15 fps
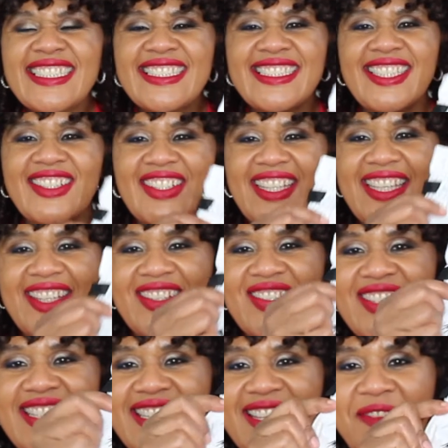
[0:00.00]
so
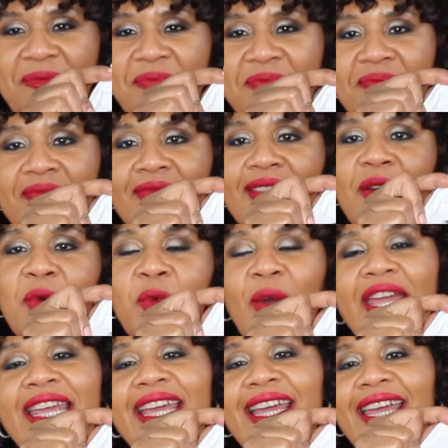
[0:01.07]
cute,
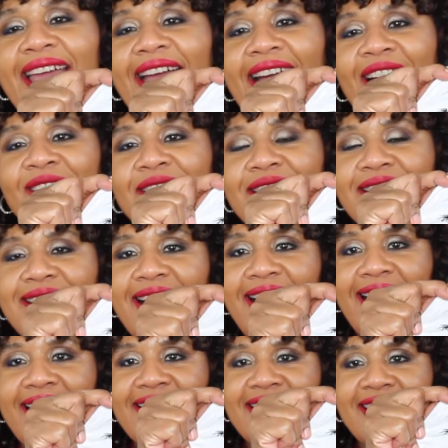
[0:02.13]
Wink
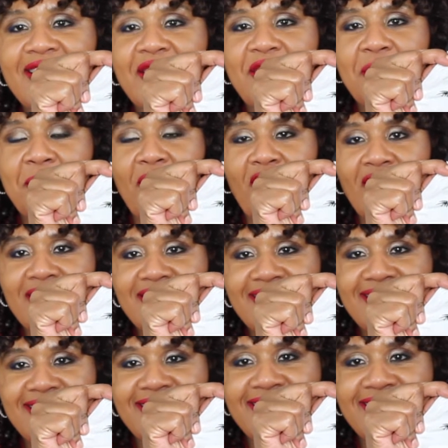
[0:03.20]
outside the box.